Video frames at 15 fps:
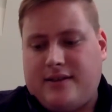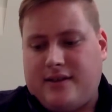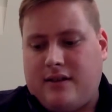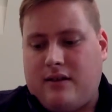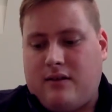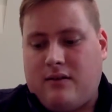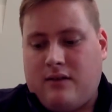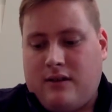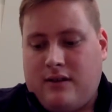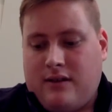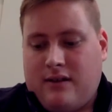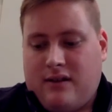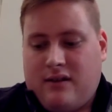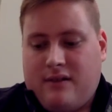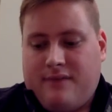So,
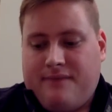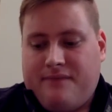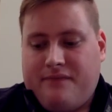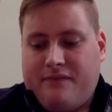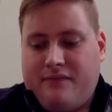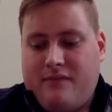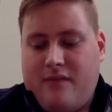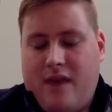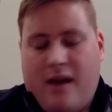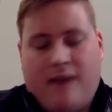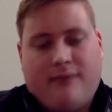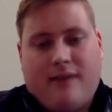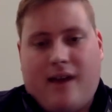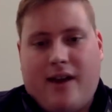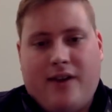
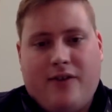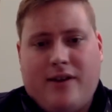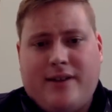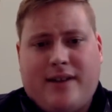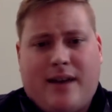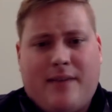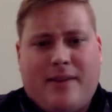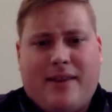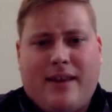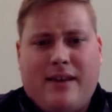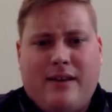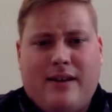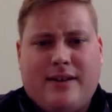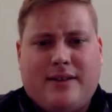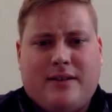yeah, I had a great time, and thank
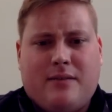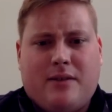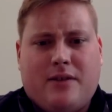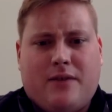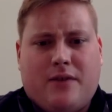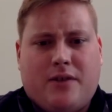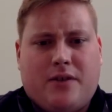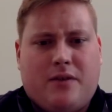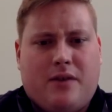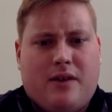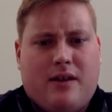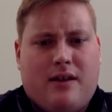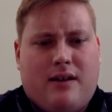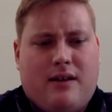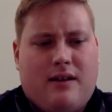you guys so much for
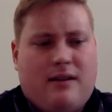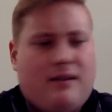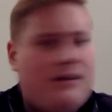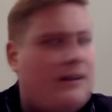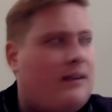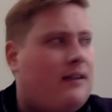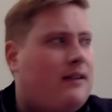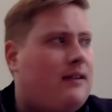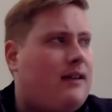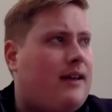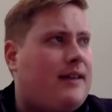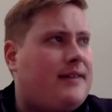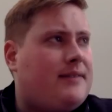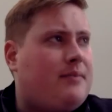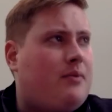tuning in
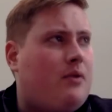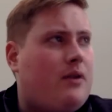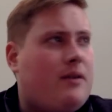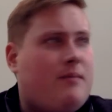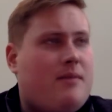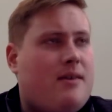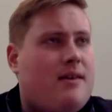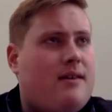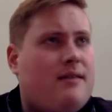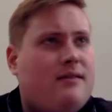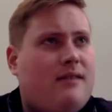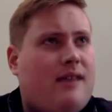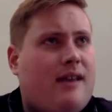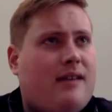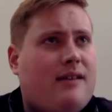and supporting me
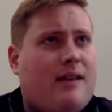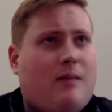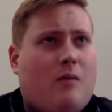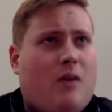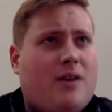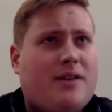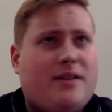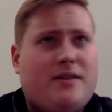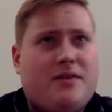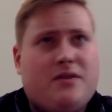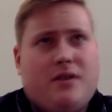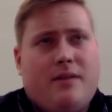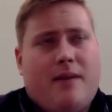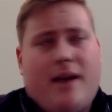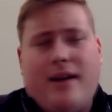and watching the stream.